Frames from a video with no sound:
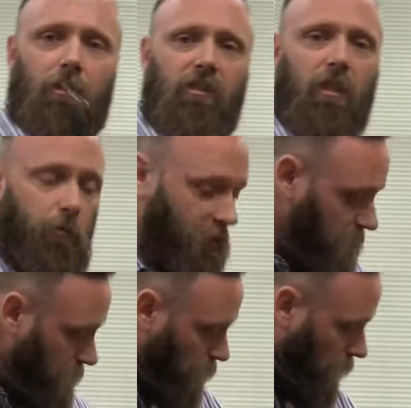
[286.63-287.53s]
the
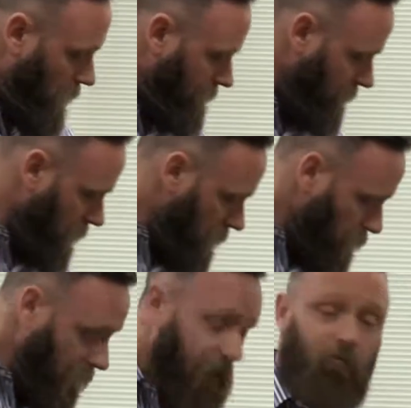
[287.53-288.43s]
CB01.
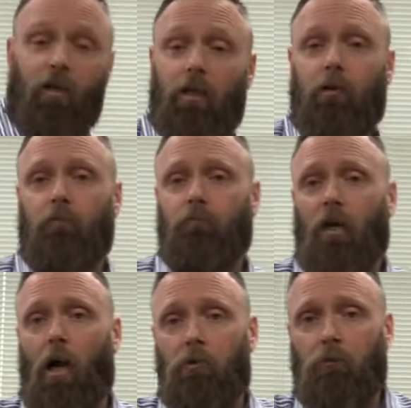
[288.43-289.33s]
Pretty convenient
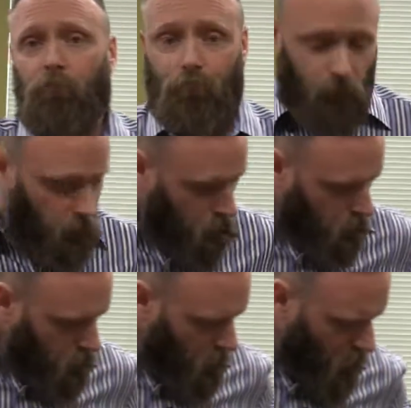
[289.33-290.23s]
option
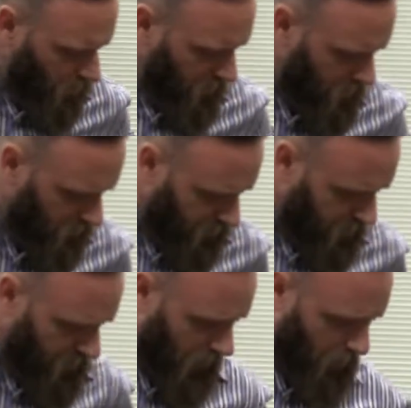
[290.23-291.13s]
for
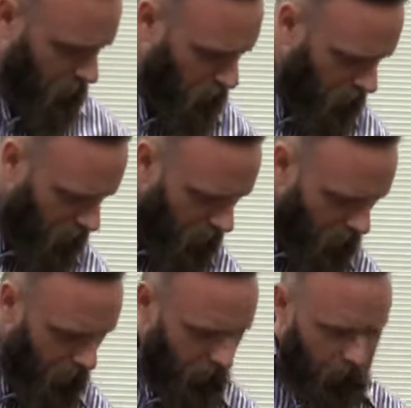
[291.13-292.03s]
this camera.
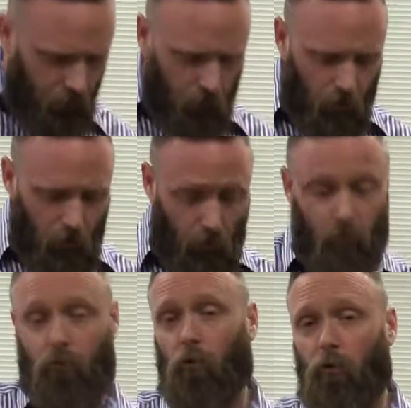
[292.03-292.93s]
And
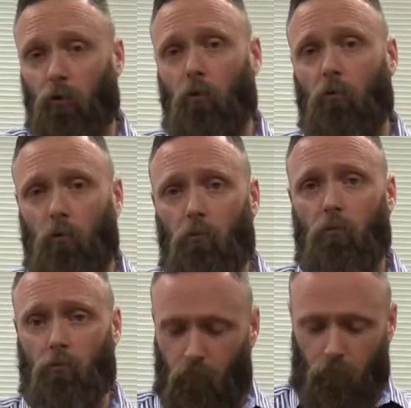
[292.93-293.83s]
further
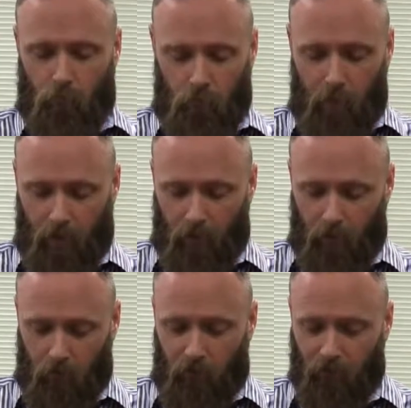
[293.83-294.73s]

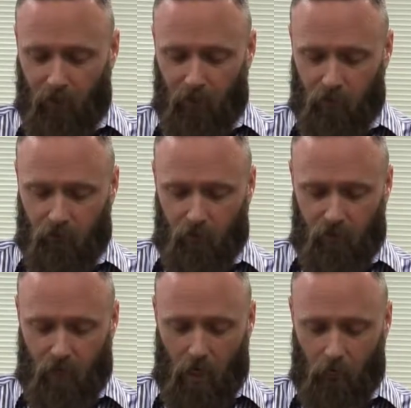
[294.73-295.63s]
making convenience for
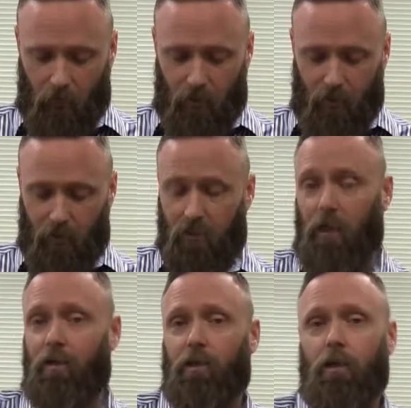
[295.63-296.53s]
this camera is that it's
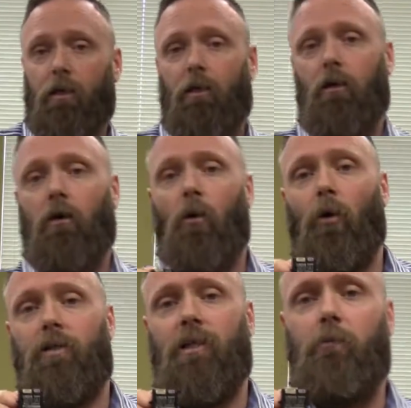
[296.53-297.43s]
got the
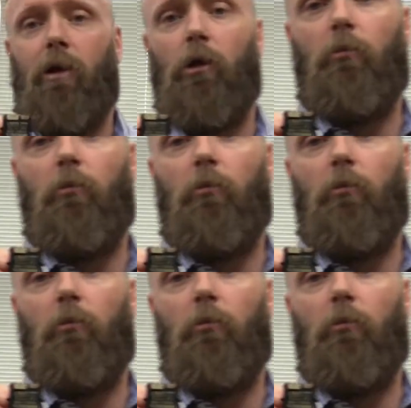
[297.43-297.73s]
OSD menu